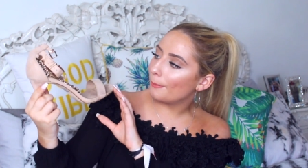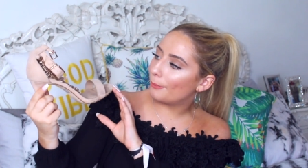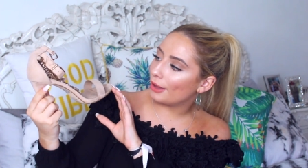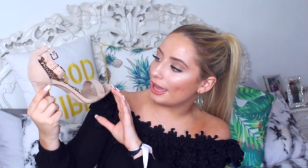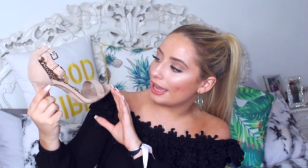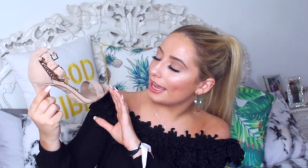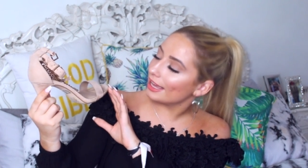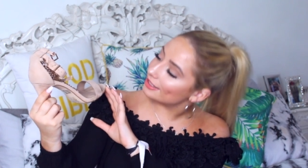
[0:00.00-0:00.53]

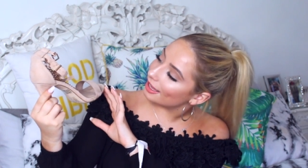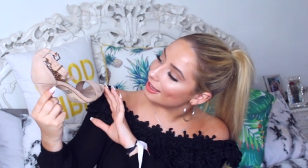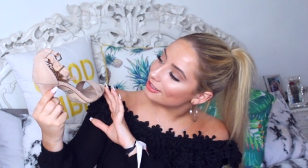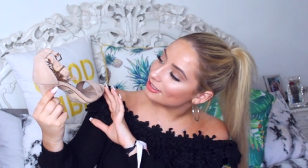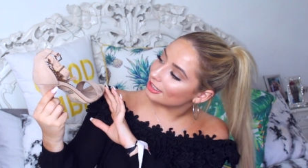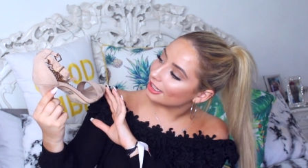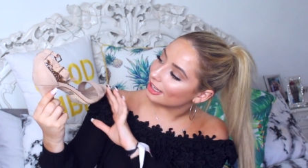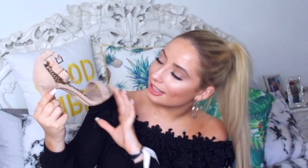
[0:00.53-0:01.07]
but it is
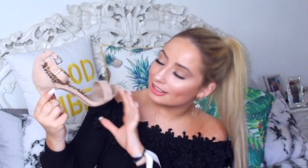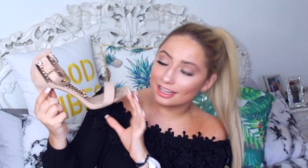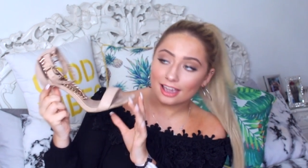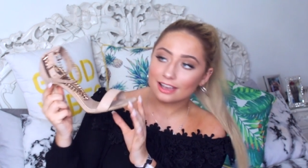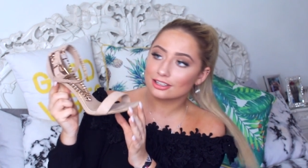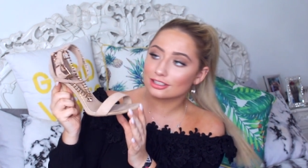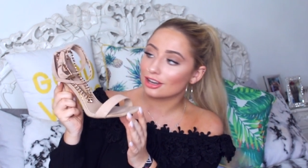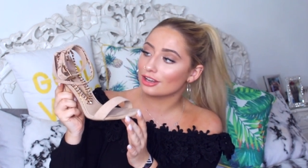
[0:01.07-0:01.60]
actually
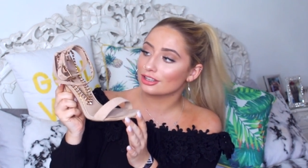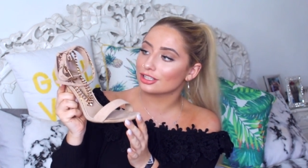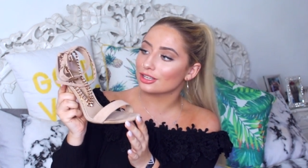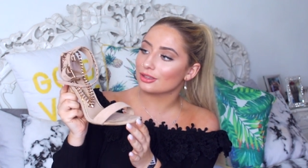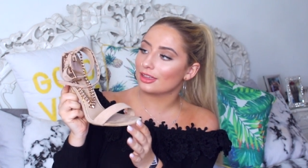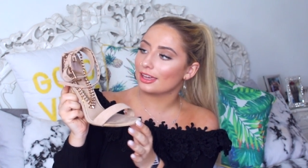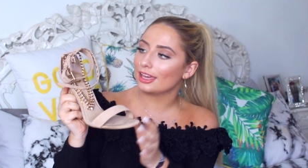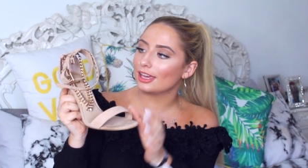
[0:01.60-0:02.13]
attached
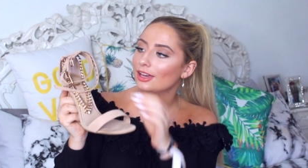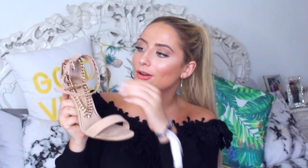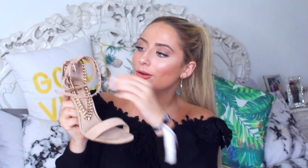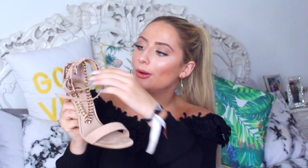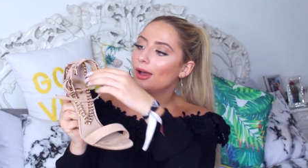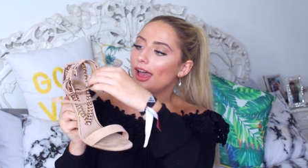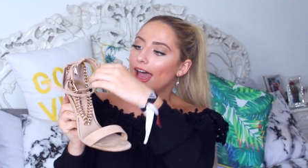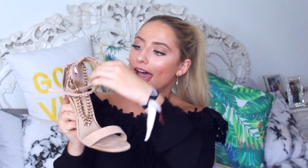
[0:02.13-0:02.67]
to the
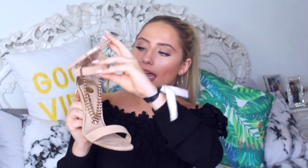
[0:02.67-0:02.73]
heel